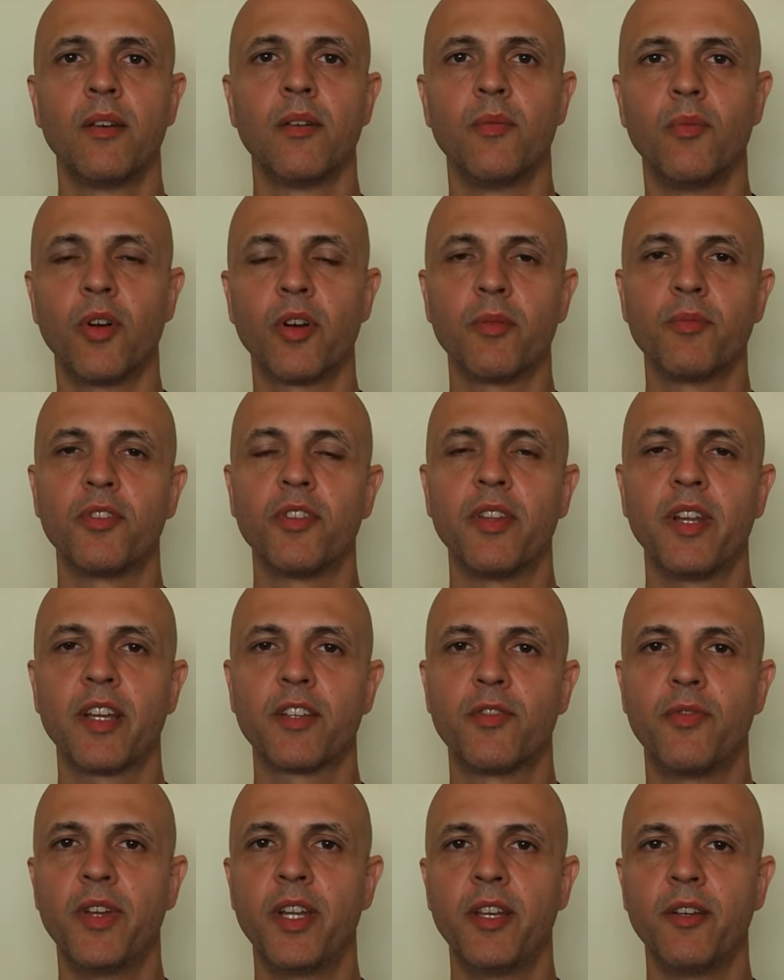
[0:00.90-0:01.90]
Welcome to the
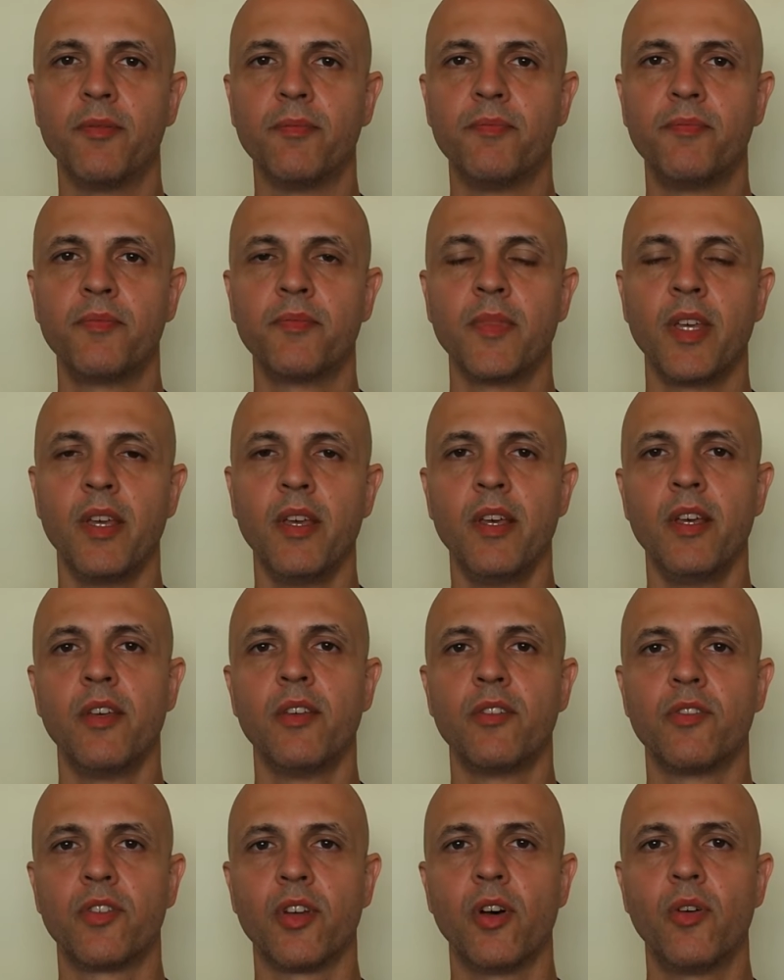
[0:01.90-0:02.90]
next video.
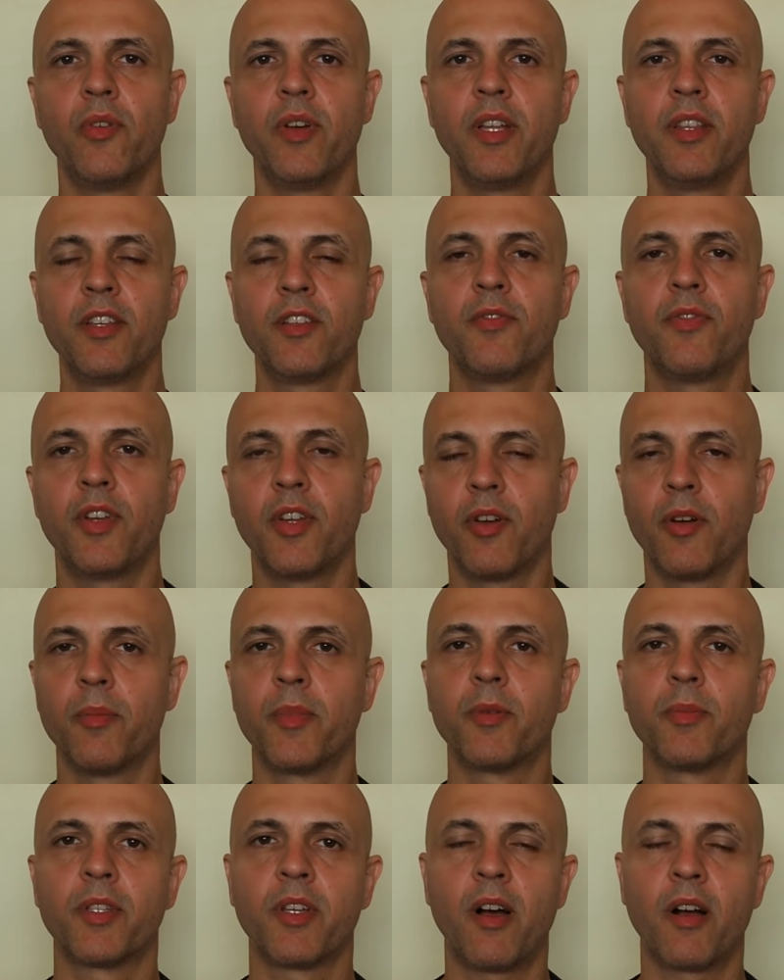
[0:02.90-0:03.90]
So in this video I'm
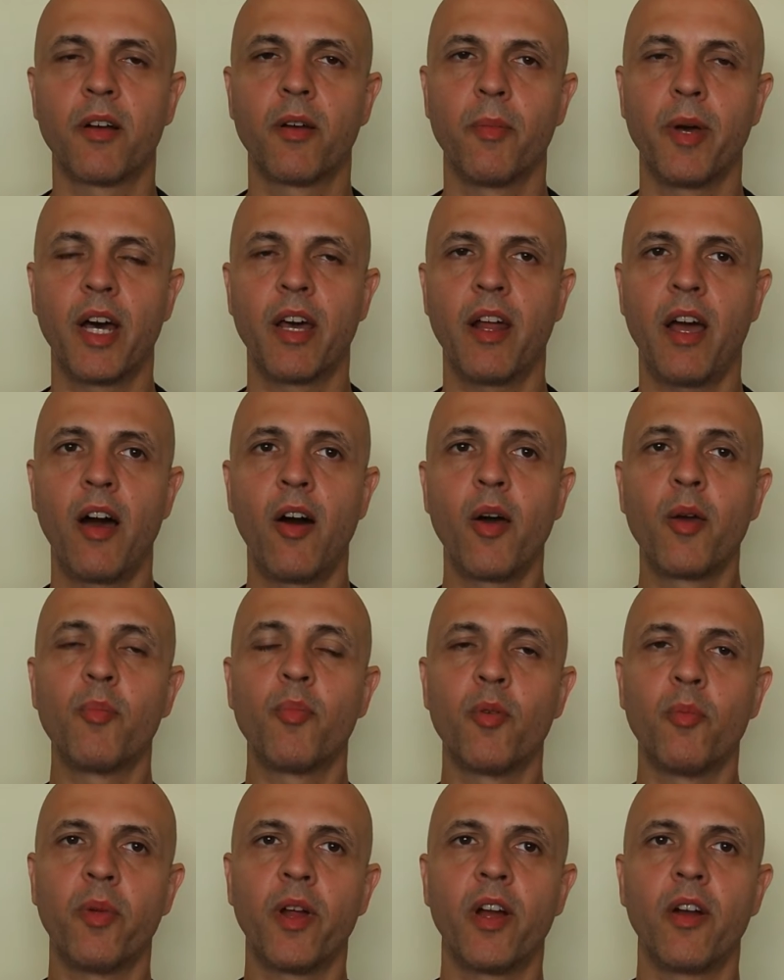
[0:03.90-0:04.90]
going to talk about how I
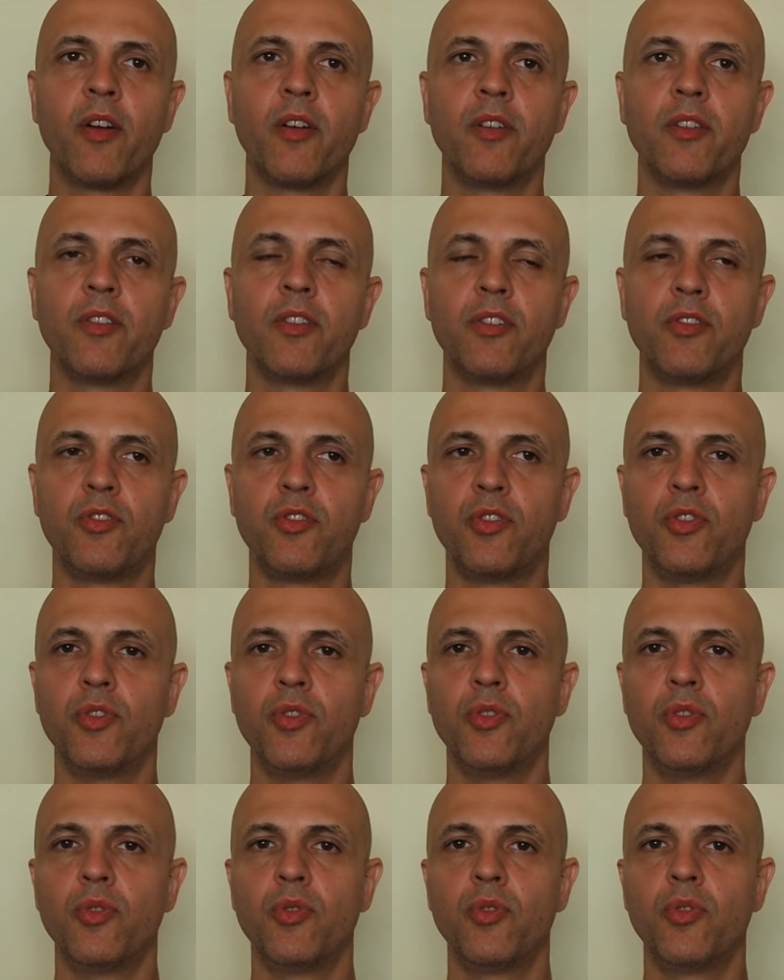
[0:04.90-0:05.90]
prepared
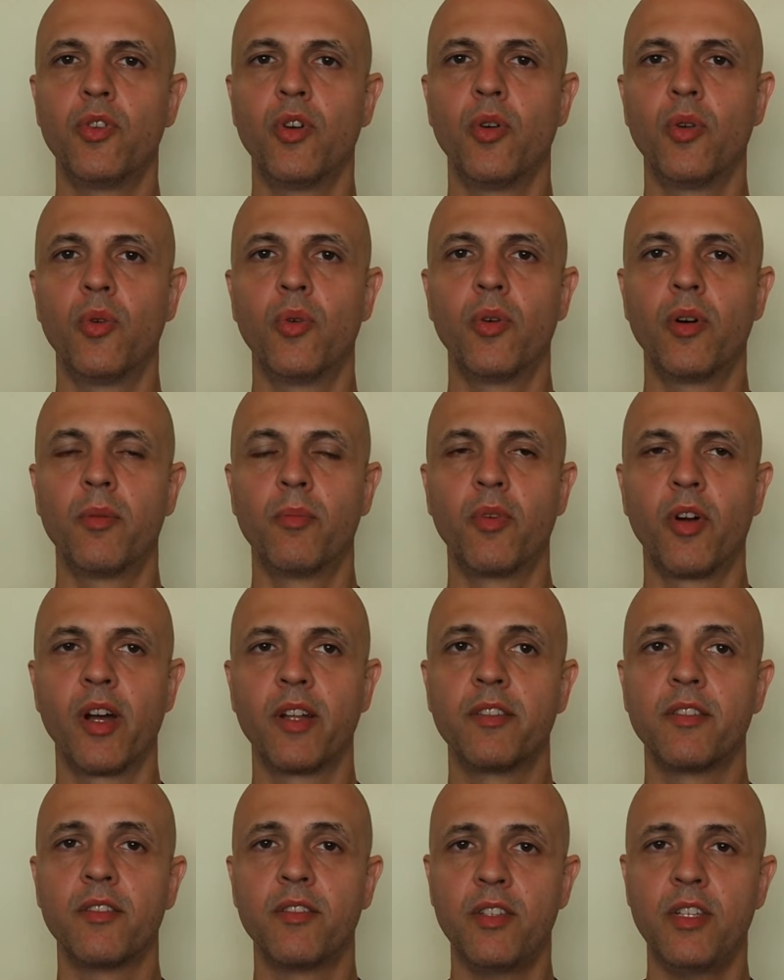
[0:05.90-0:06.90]
to go
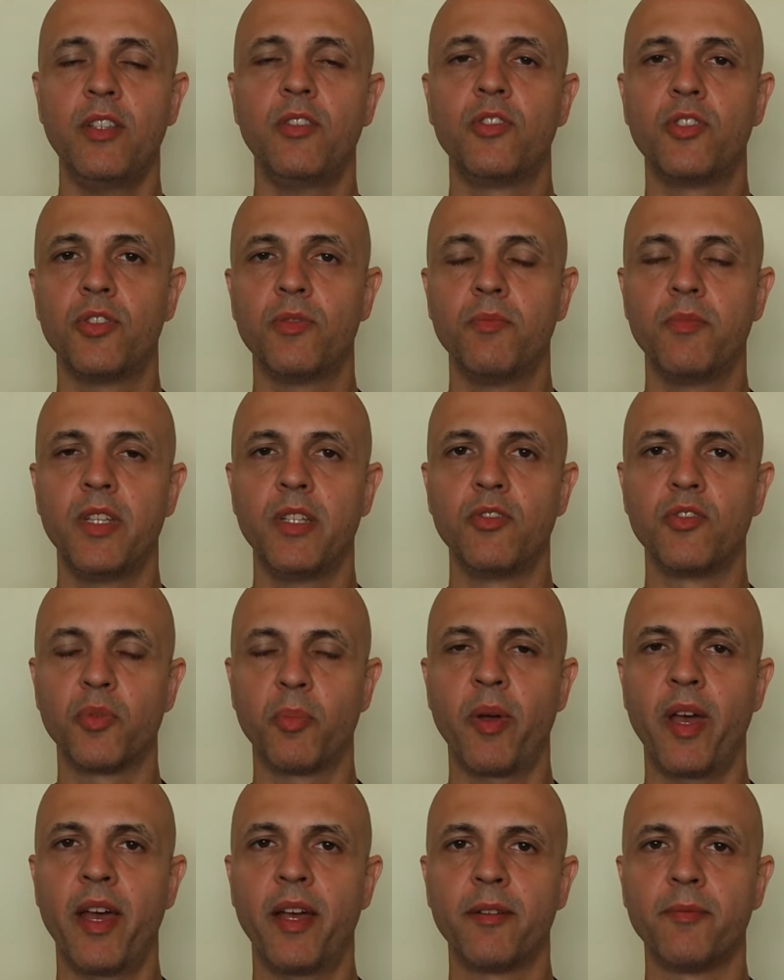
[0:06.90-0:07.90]
abroad to teach in
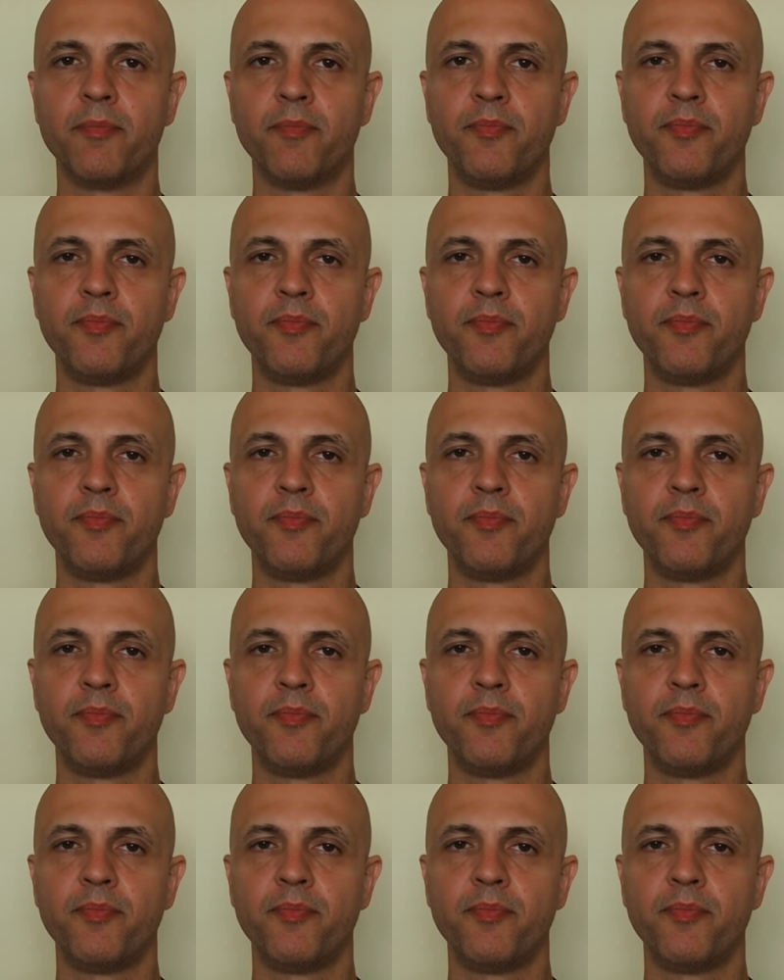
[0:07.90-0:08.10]
Japan.